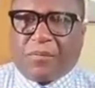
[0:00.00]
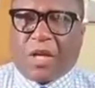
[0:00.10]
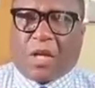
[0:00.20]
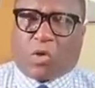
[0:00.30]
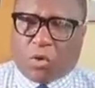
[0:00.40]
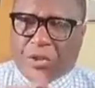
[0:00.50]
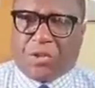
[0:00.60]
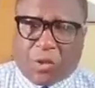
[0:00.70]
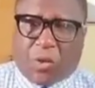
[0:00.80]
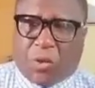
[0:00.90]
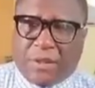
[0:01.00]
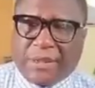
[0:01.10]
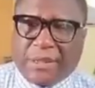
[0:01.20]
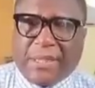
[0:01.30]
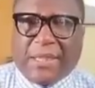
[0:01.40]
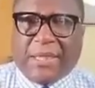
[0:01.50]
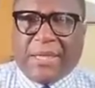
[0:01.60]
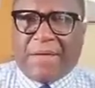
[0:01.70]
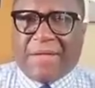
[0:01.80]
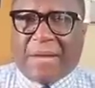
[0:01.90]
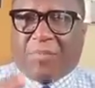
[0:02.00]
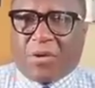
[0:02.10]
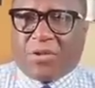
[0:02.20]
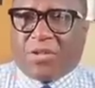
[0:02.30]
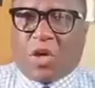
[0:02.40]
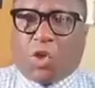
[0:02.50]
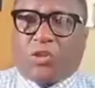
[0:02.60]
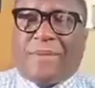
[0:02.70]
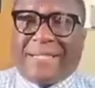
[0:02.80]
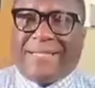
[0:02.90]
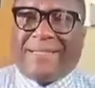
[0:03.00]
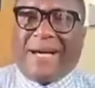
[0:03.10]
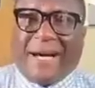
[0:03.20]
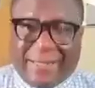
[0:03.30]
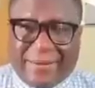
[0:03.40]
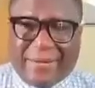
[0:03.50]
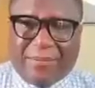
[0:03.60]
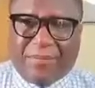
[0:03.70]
according to the court, and that person ultimately died.